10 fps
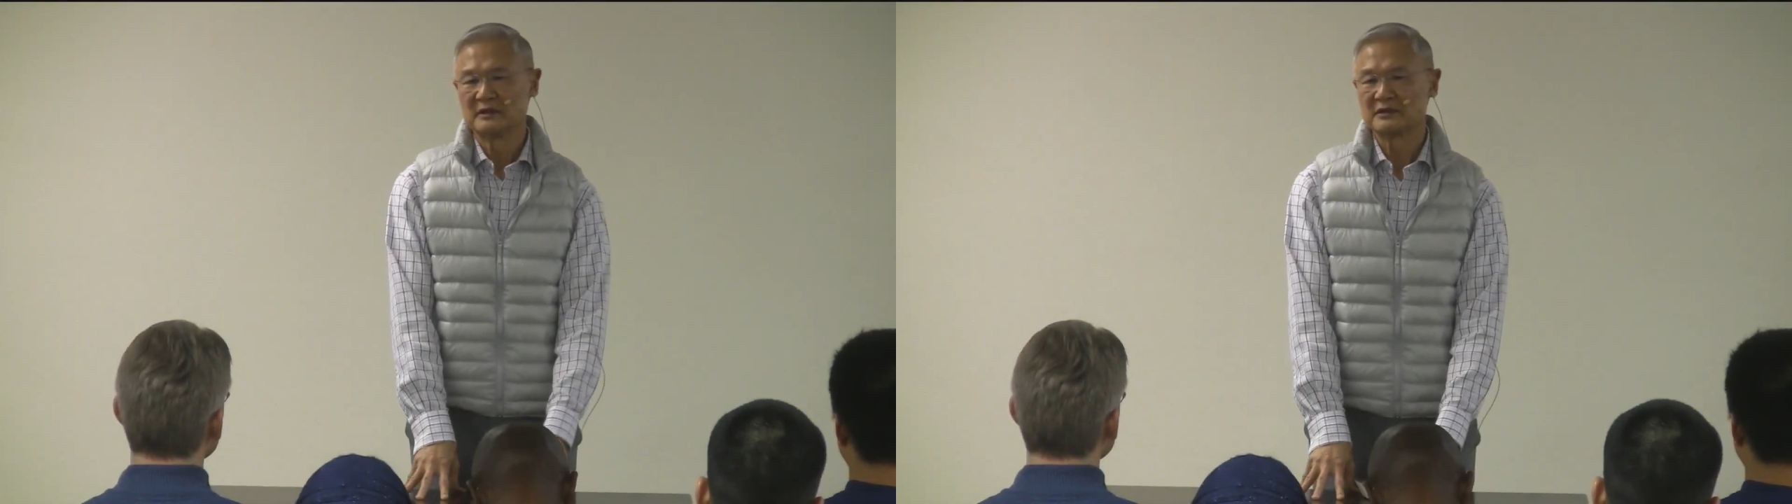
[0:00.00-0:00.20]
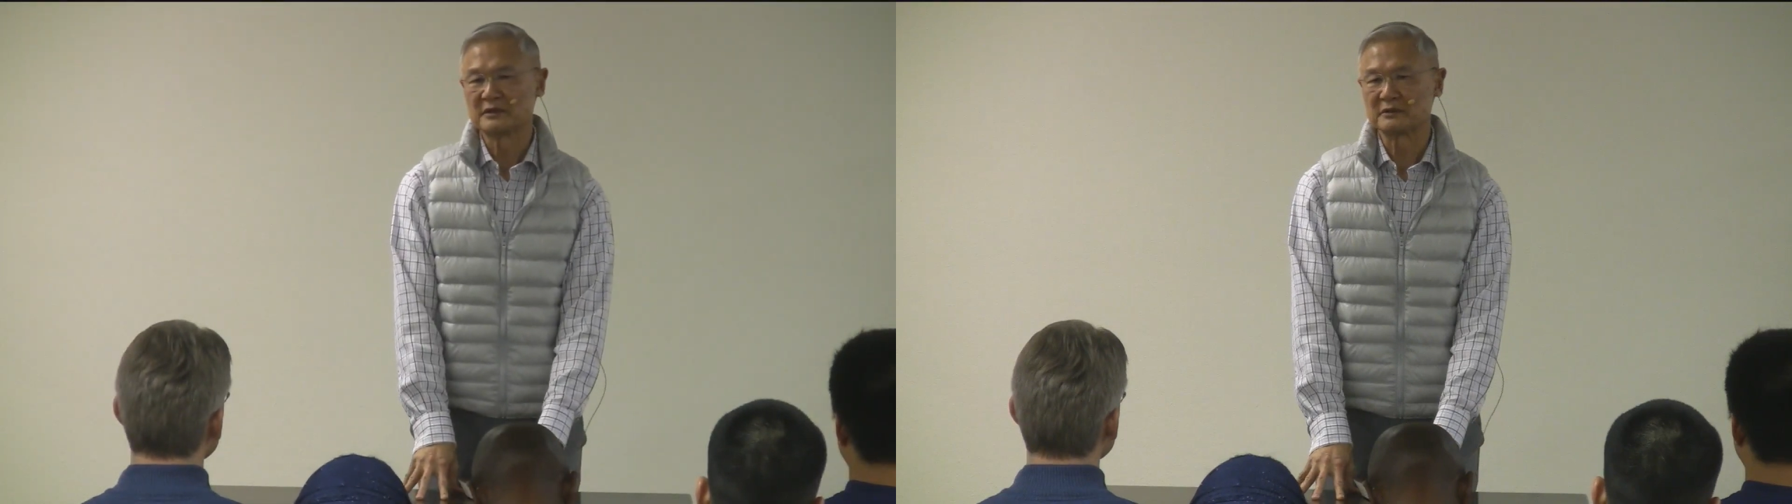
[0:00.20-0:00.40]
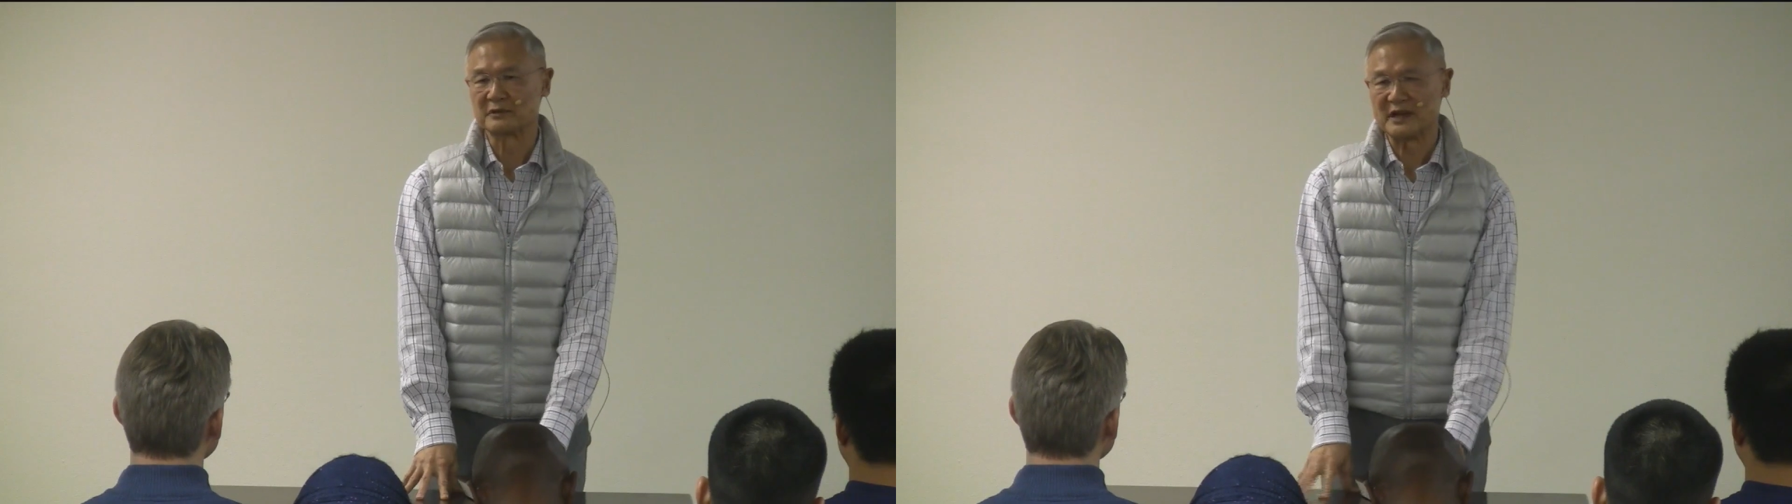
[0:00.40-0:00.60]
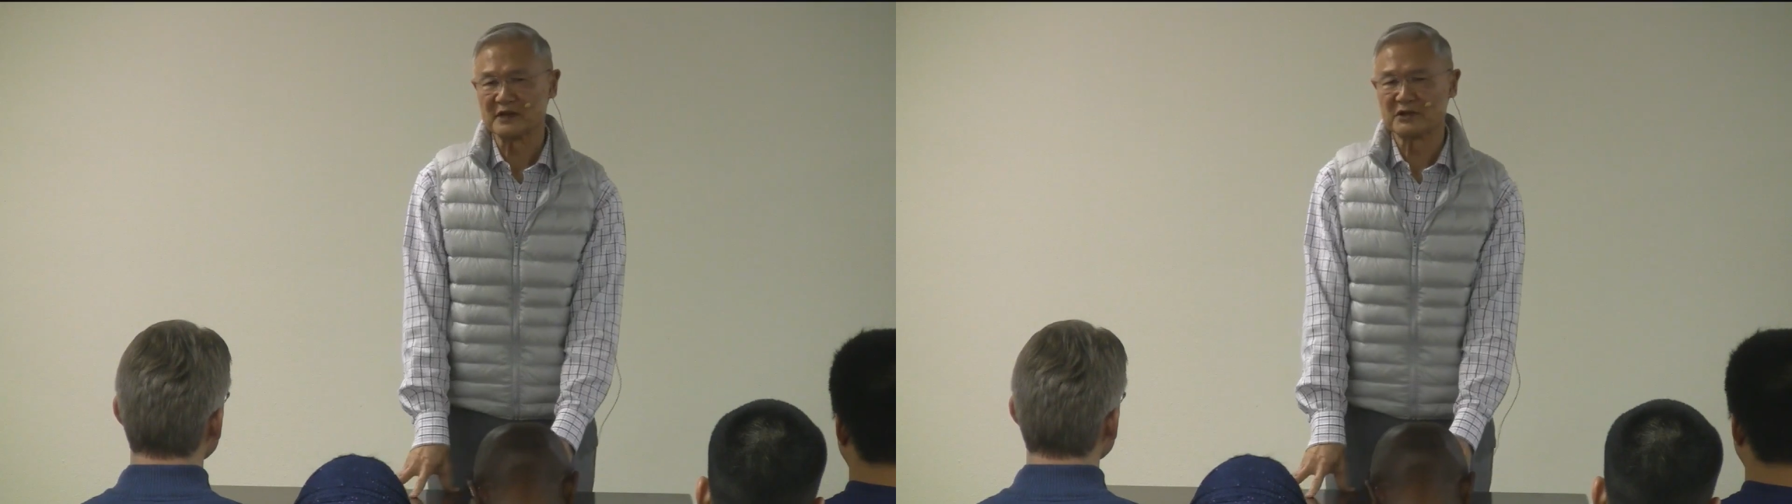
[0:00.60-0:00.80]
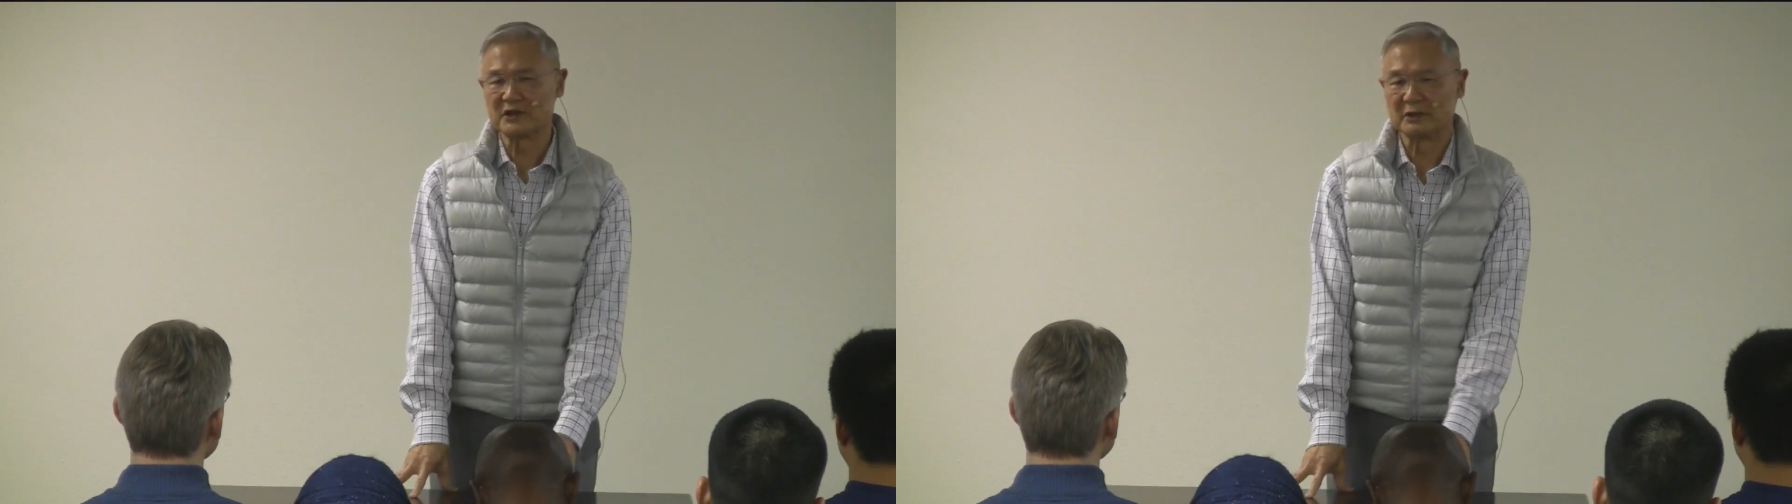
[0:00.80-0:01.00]
So
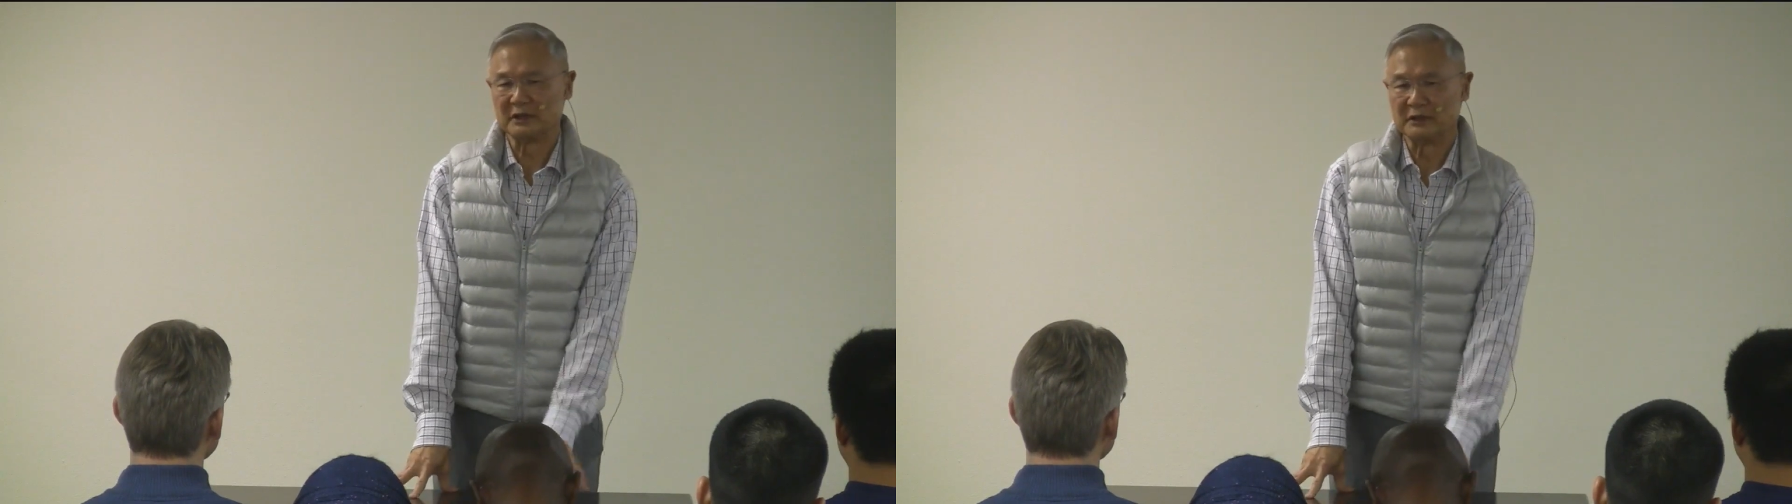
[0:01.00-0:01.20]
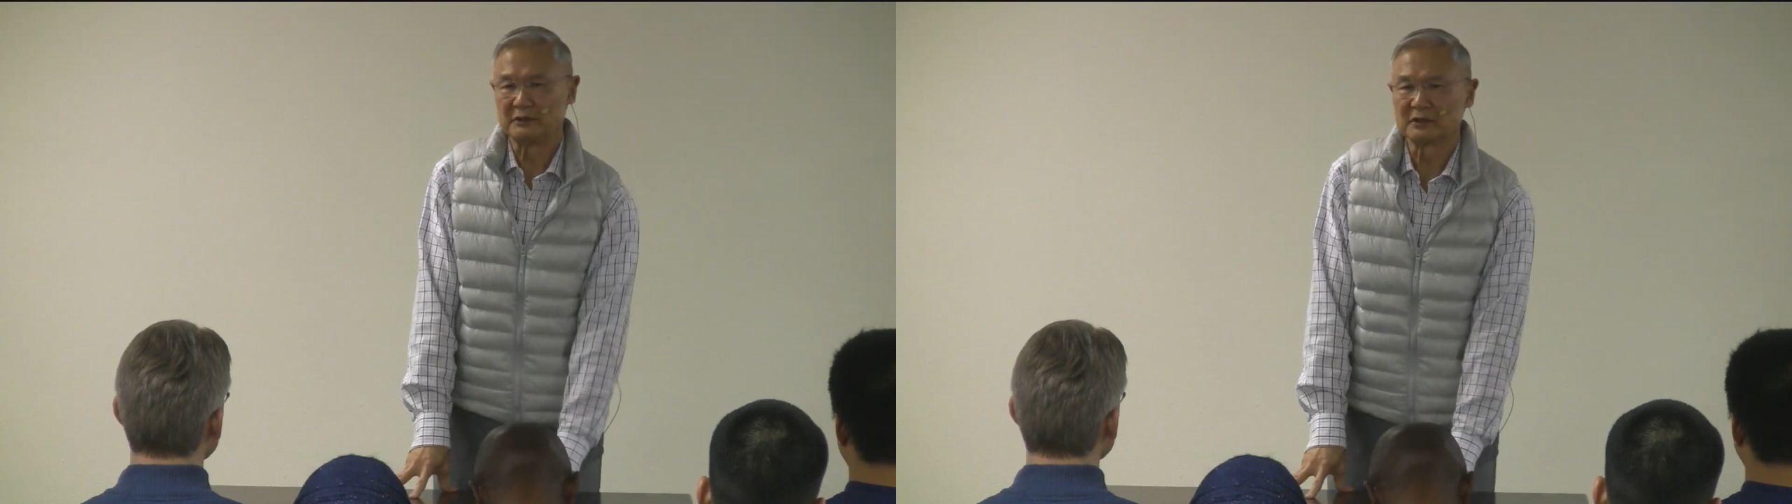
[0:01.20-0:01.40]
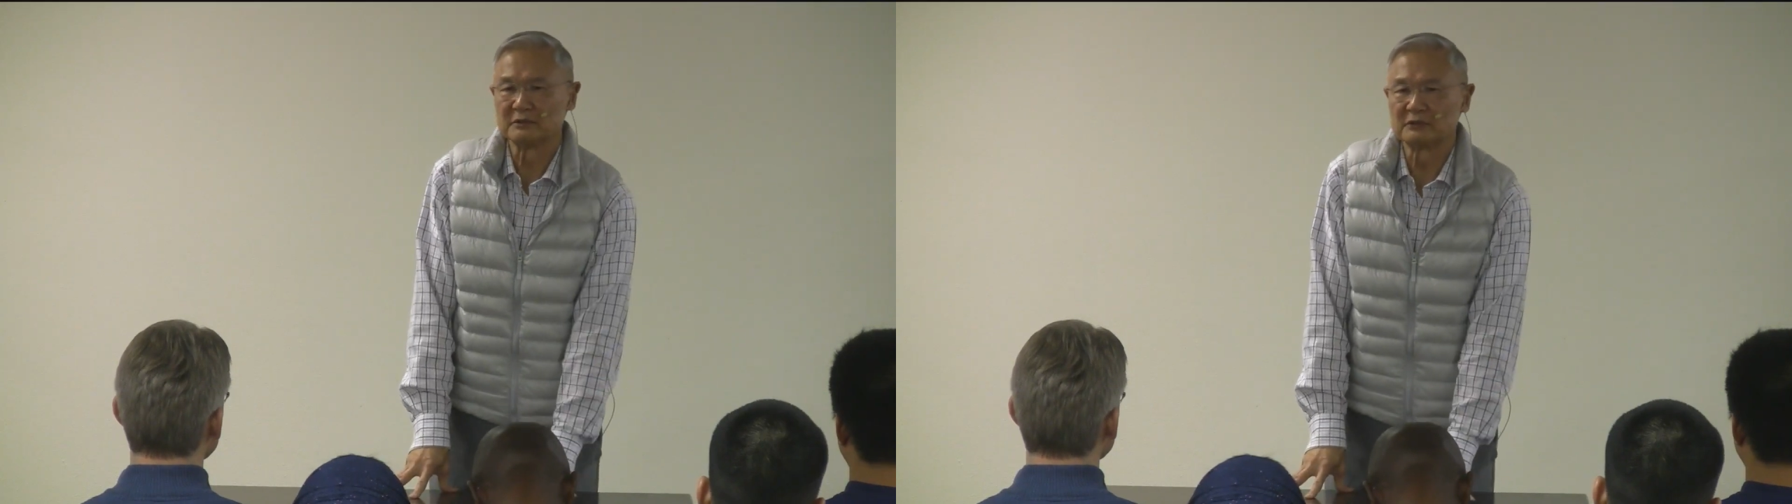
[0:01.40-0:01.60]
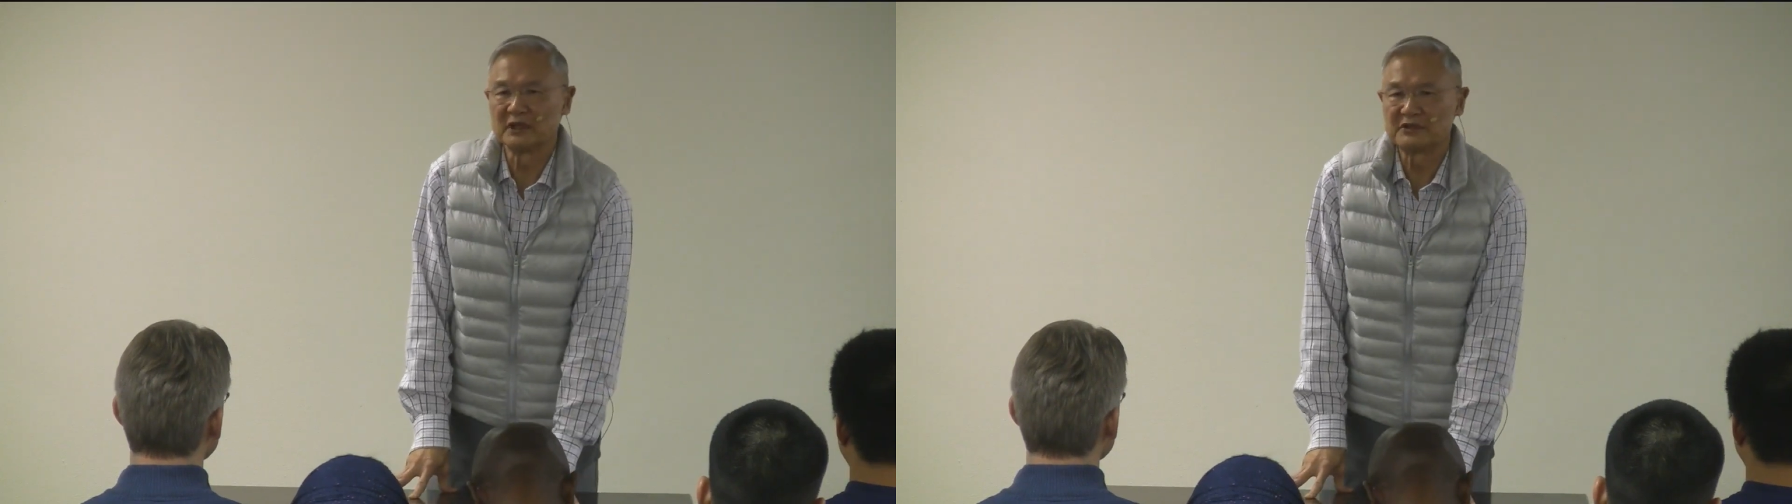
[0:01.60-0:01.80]
gradually you can really